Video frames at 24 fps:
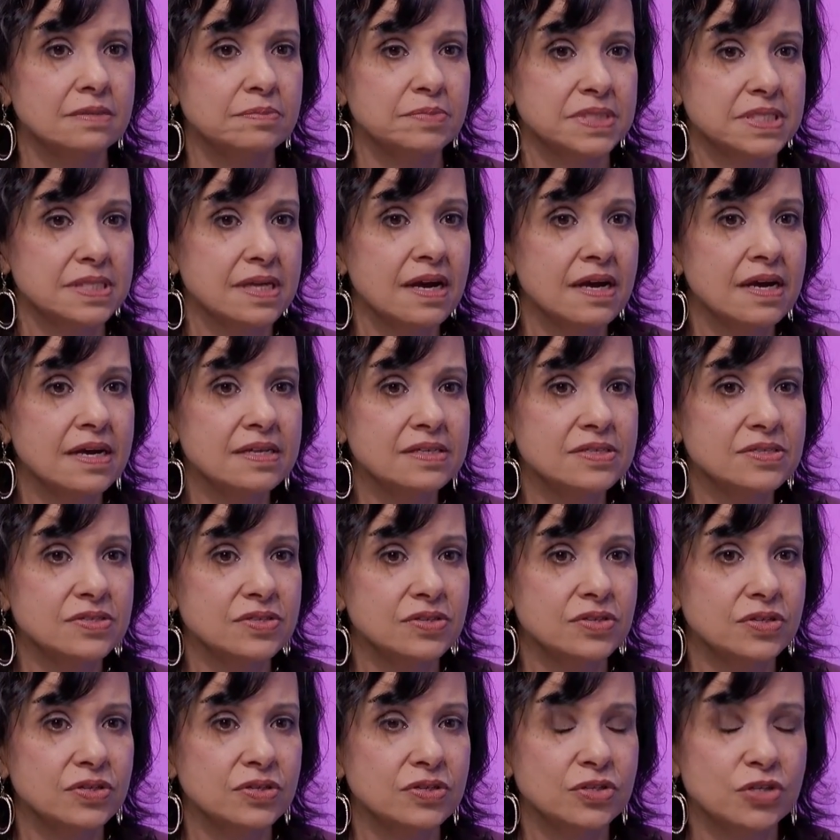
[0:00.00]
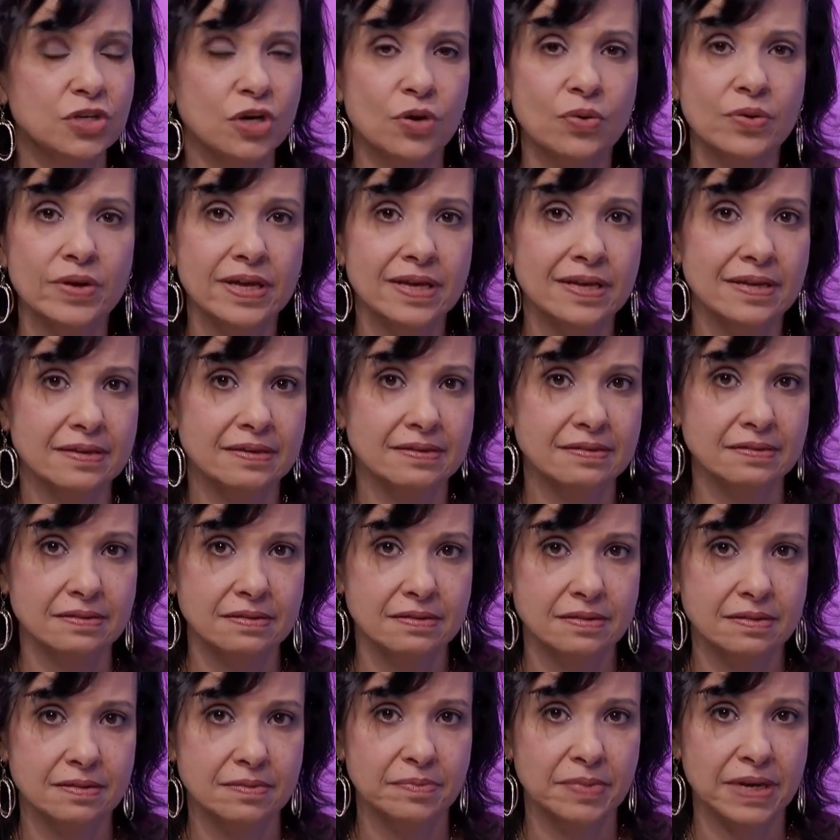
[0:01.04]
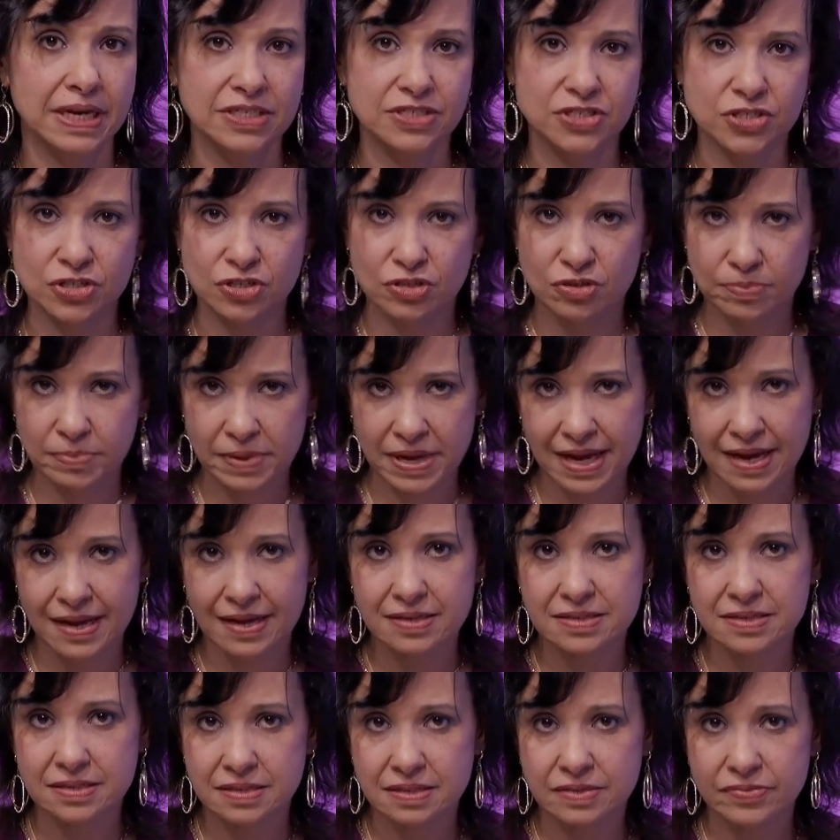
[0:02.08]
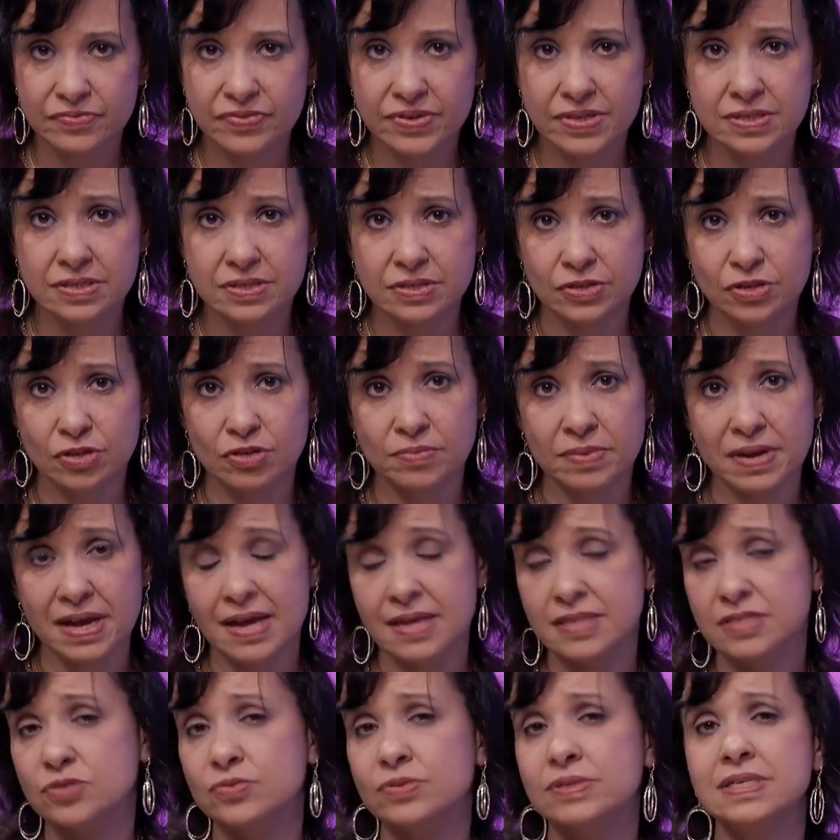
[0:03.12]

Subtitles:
Besides going back to your past and facing your past,